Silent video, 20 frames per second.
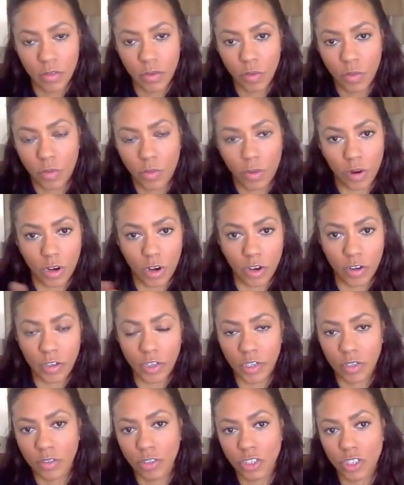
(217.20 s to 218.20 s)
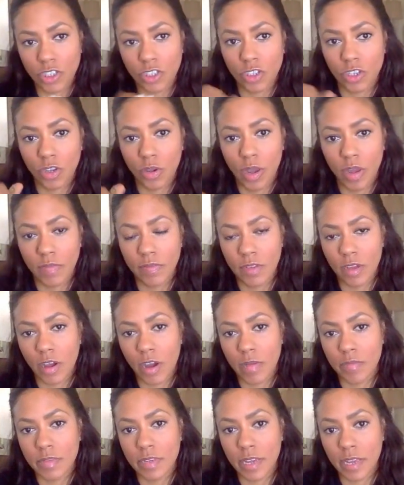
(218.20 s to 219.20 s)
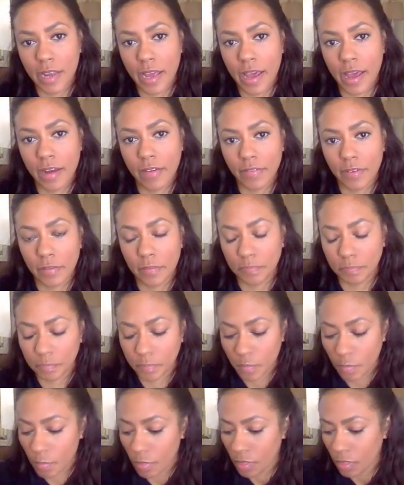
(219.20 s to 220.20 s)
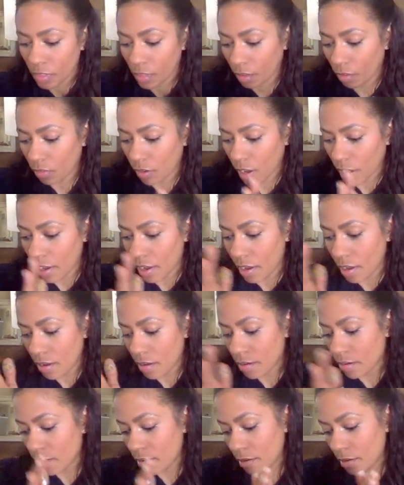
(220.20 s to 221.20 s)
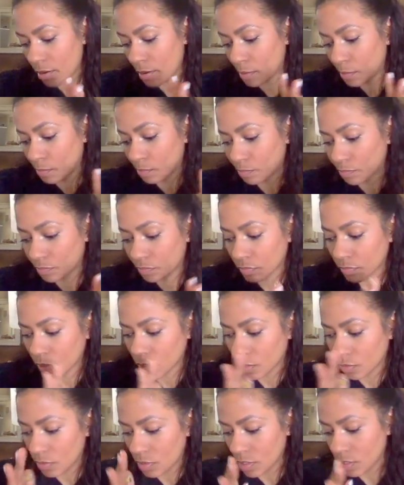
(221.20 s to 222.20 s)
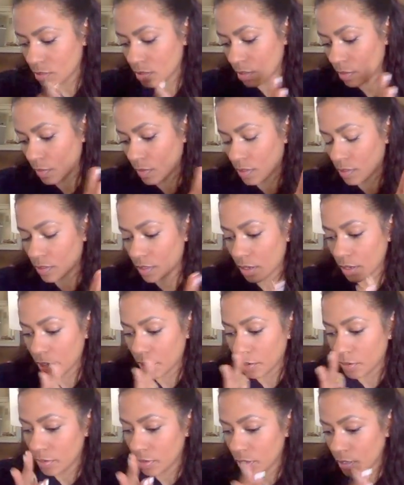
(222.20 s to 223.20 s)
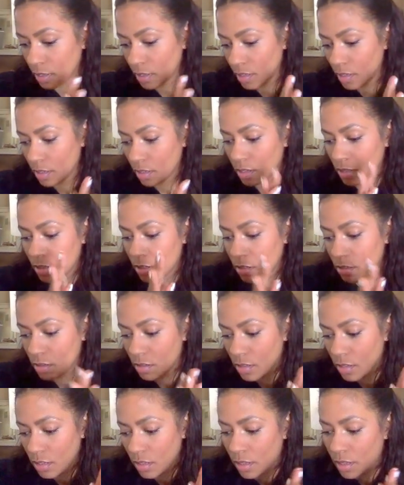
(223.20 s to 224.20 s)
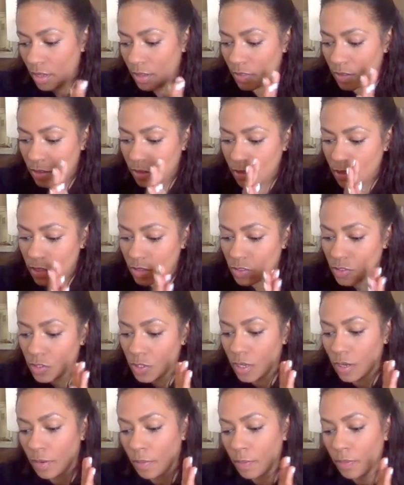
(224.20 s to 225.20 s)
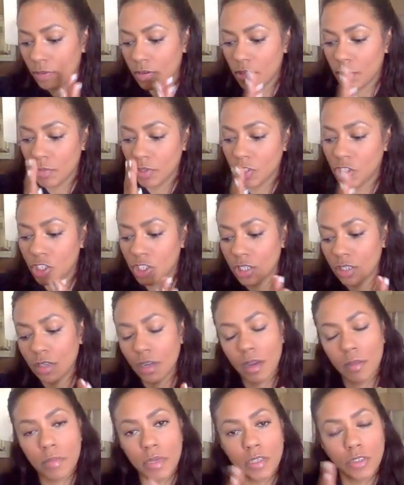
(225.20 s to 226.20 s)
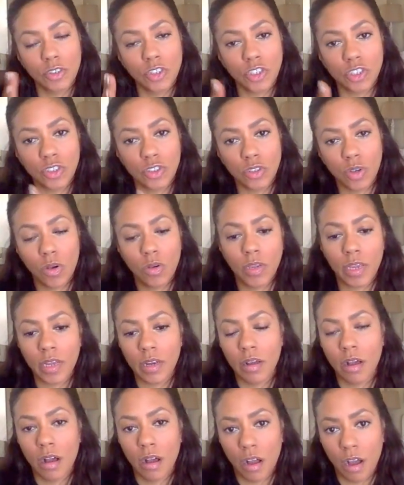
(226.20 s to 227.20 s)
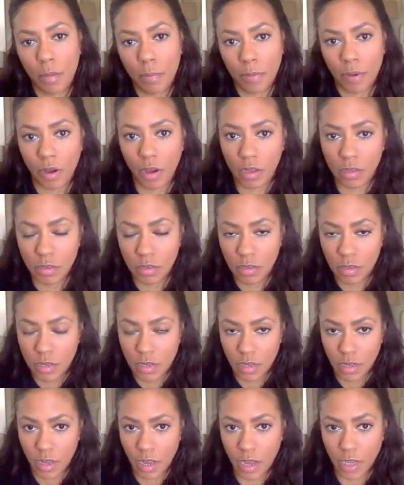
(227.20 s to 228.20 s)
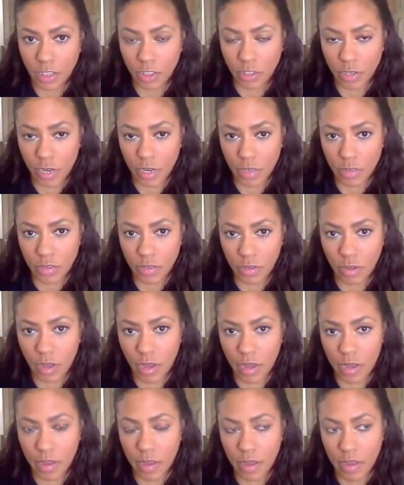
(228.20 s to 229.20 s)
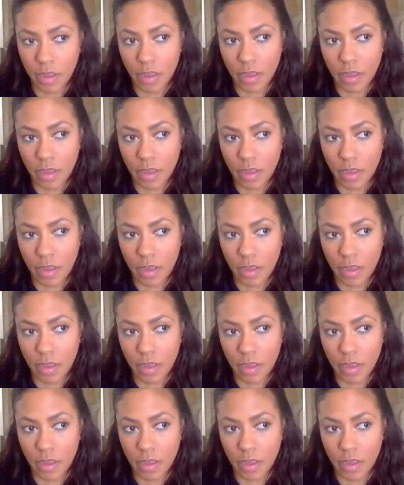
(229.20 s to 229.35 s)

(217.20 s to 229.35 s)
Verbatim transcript: or, you know, just so you have time to get out of it, okay? What else do I want to tell you? I think that's pretty much it. I mean, just don't get hung up on contracts, okay?